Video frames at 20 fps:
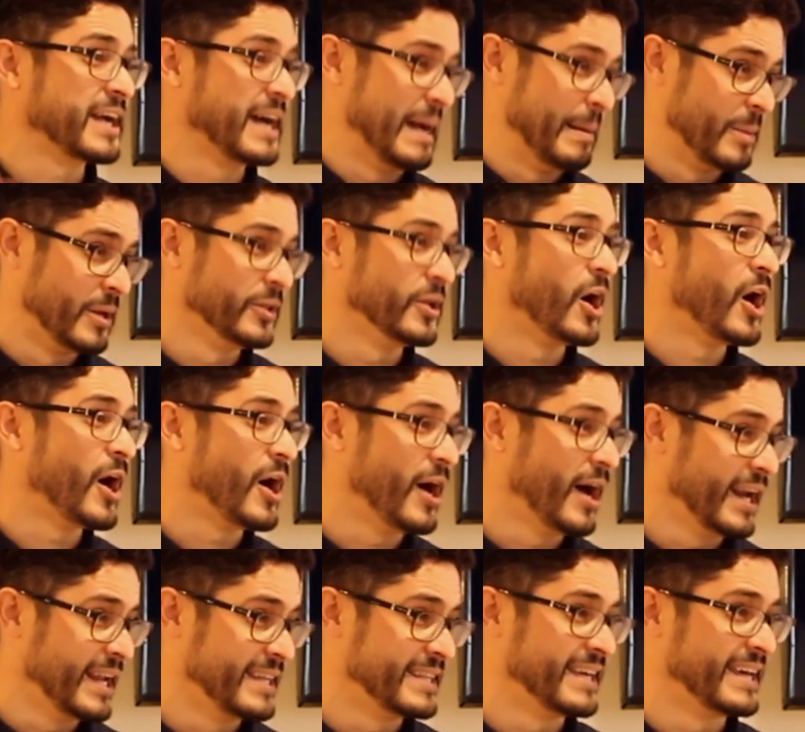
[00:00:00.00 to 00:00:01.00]
come on
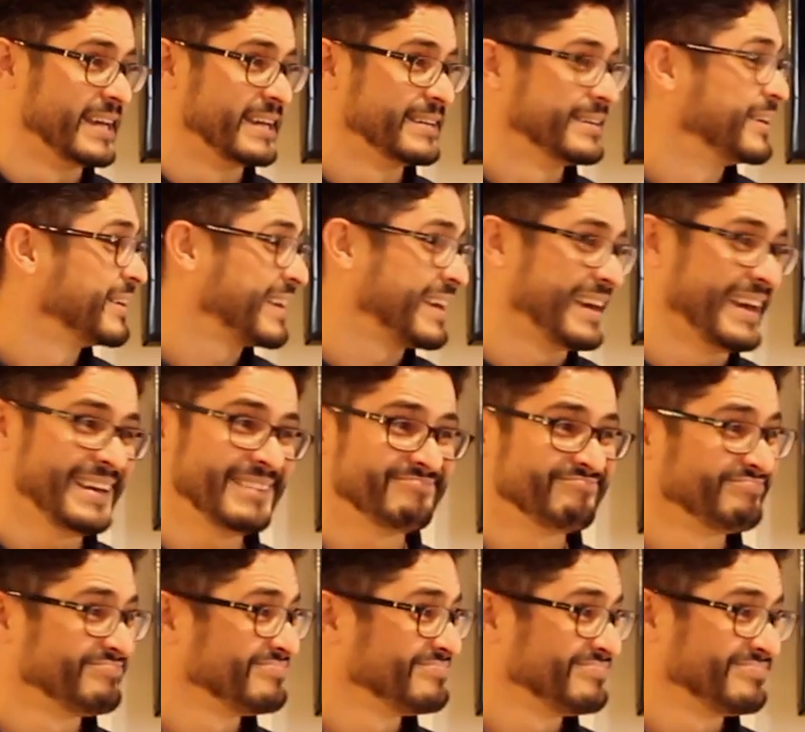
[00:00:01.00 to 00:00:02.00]
holiday,
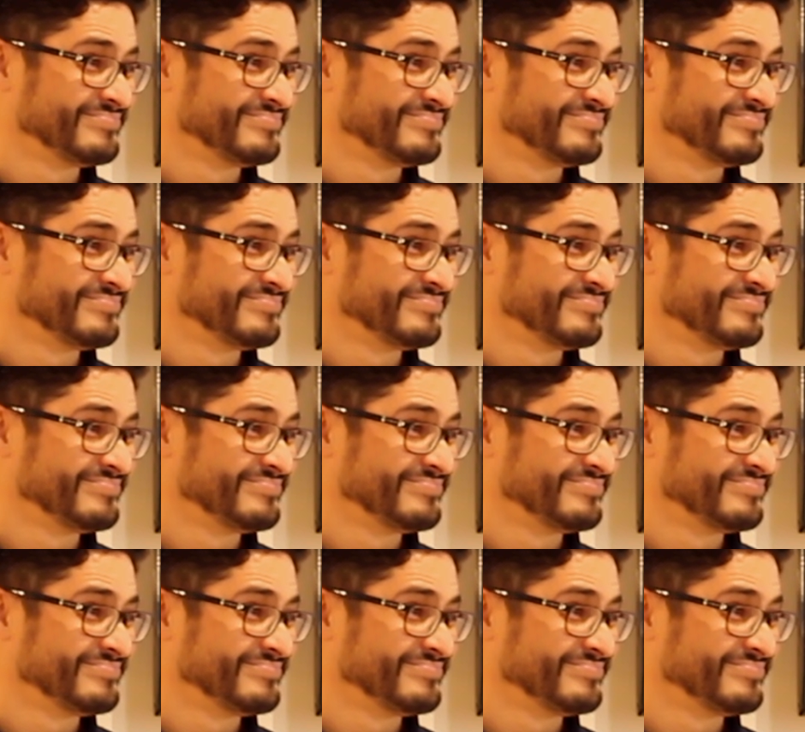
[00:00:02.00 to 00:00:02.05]
okay?